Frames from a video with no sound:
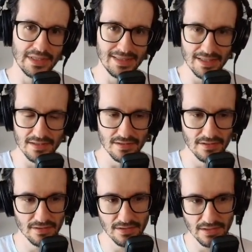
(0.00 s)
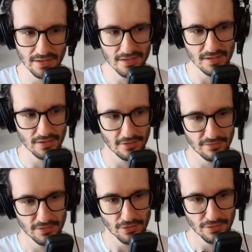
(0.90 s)
indexing
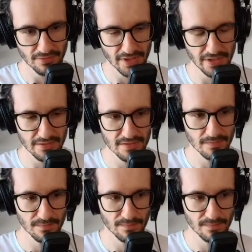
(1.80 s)
of your files